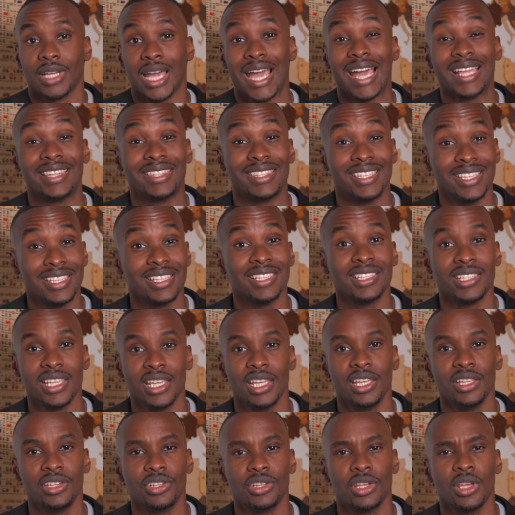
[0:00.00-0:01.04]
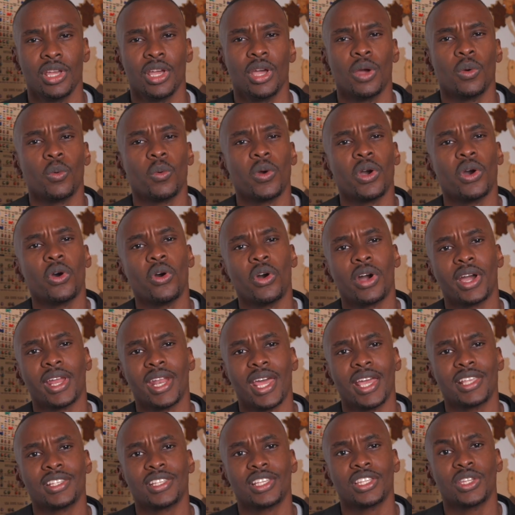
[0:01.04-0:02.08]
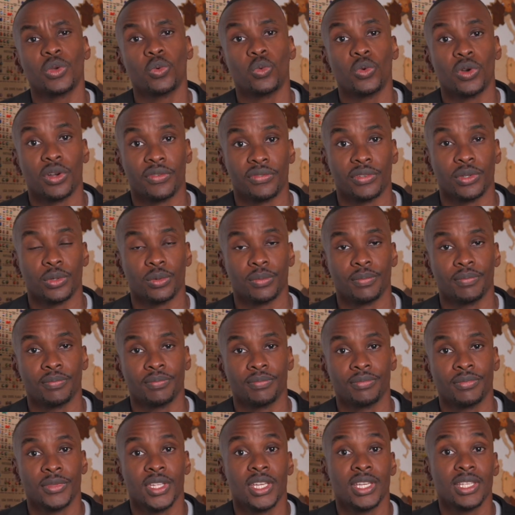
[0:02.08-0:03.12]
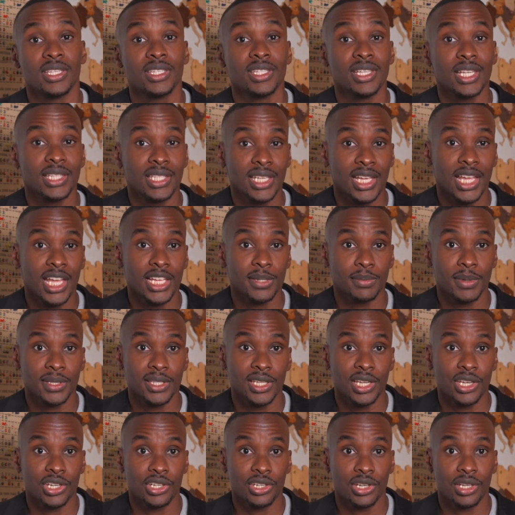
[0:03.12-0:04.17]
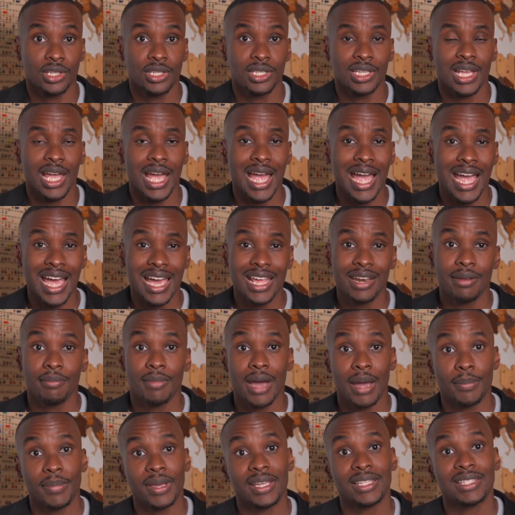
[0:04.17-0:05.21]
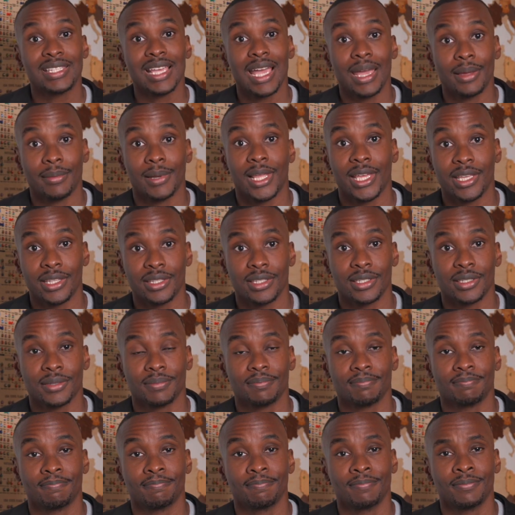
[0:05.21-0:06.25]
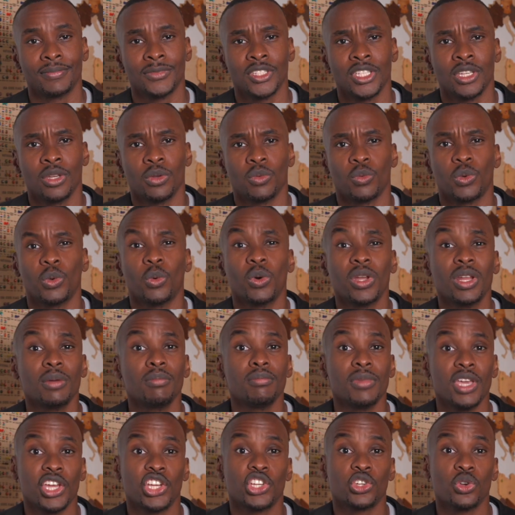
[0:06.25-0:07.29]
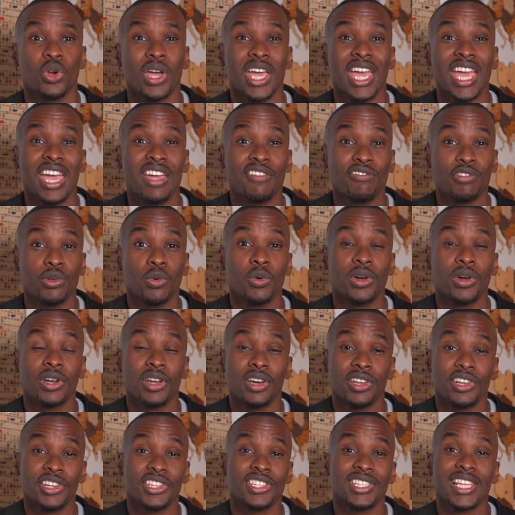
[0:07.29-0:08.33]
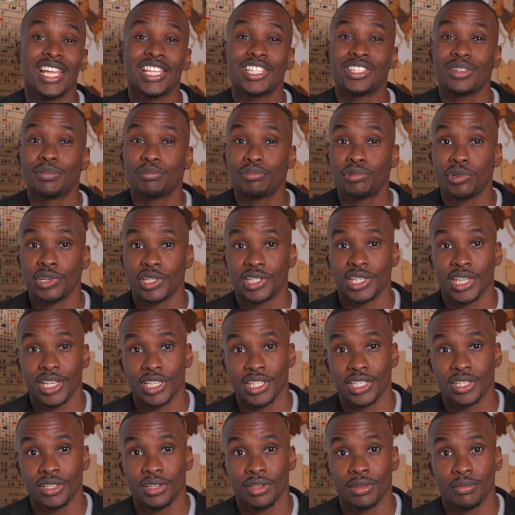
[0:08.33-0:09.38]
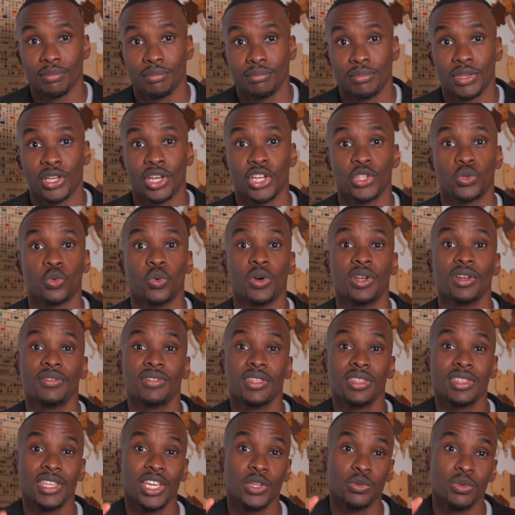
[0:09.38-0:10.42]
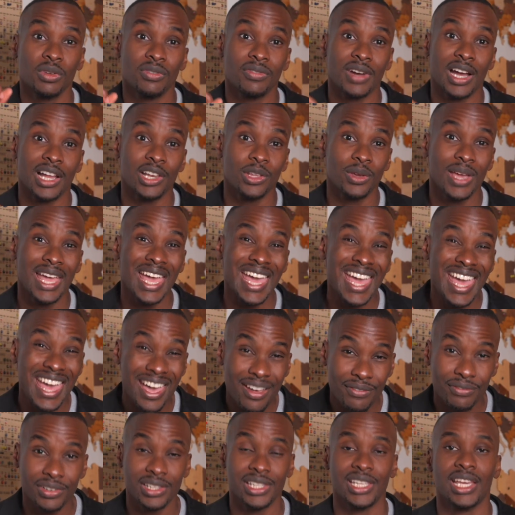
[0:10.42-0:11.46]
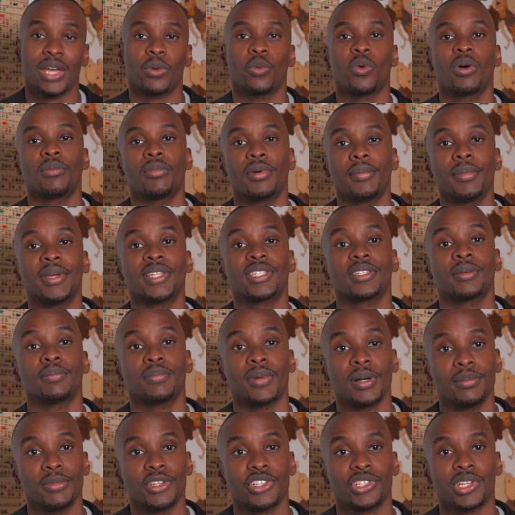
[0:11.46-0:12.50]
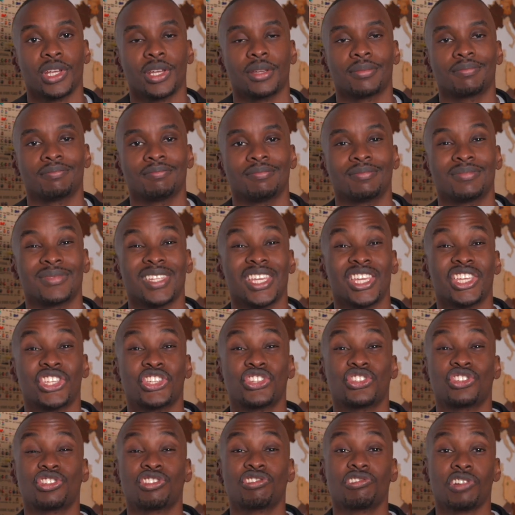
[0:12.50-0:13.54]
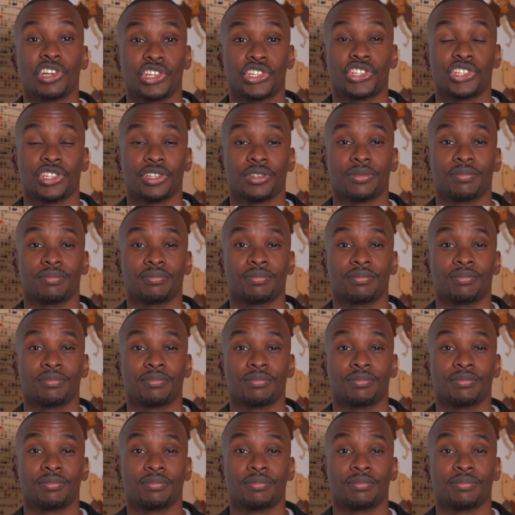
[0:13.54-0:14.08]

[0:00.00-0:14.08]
At this stage, we're organizing the workflow, setting expectations, and mapping timelines. We want to make sure everyone understands the process because one of the things we value heavily at One Momentum Publishing is structure.